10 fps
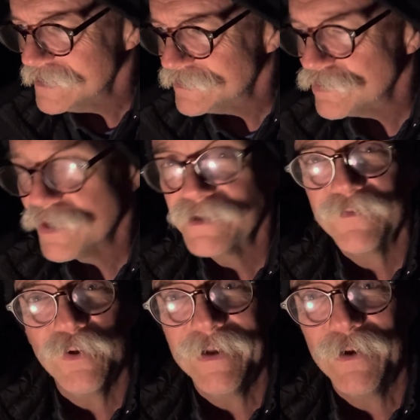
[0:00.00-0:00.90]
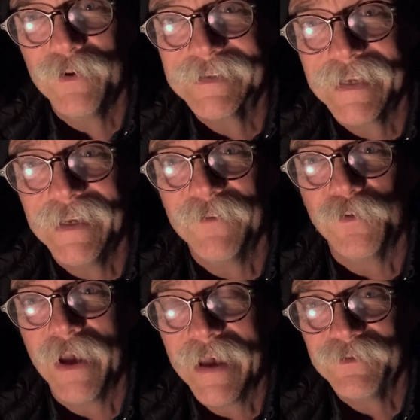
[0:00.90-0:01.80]
So those of you into whiskey, if
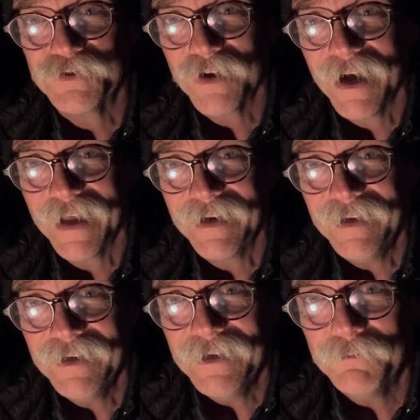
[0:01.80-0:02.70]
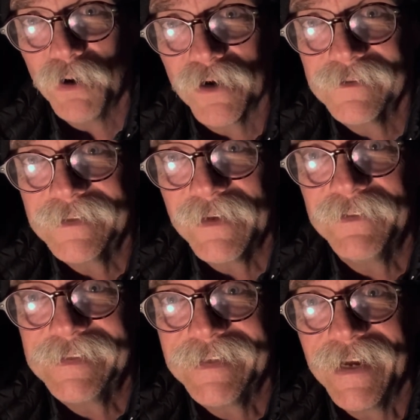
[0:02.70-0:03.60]
you haven't tried Barton
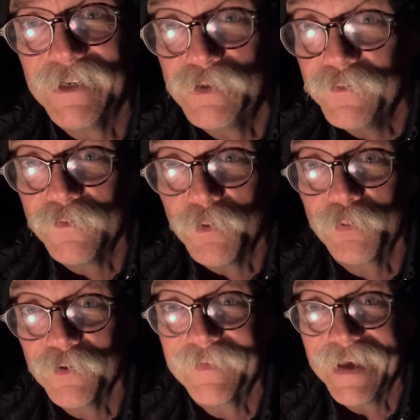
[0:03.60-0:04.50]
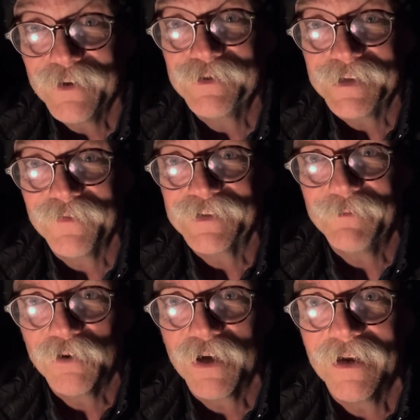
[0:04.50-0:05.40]
1792 Foolproof, get yourself
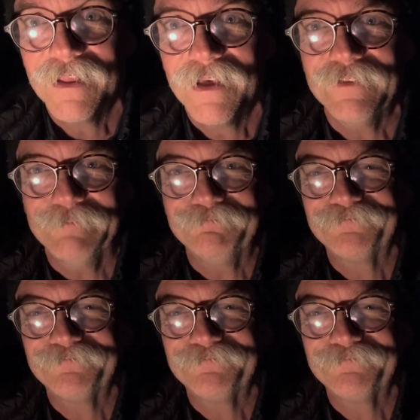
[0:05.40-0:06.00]
some. You're going to love it.